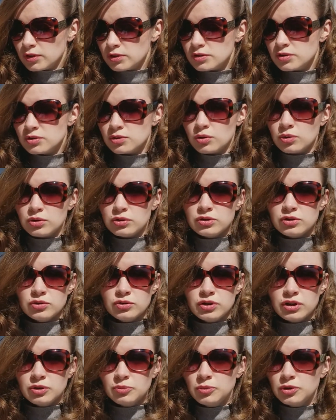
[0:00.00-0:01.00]
So
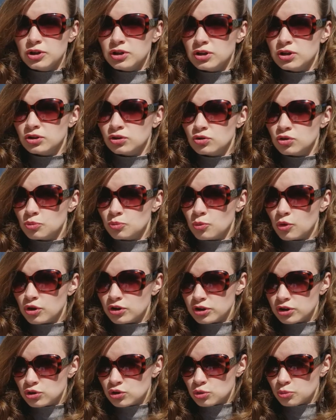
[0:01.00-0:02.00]
you can be in a group
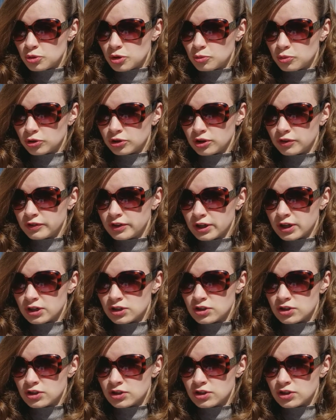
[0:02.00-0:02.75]
more than 2 people if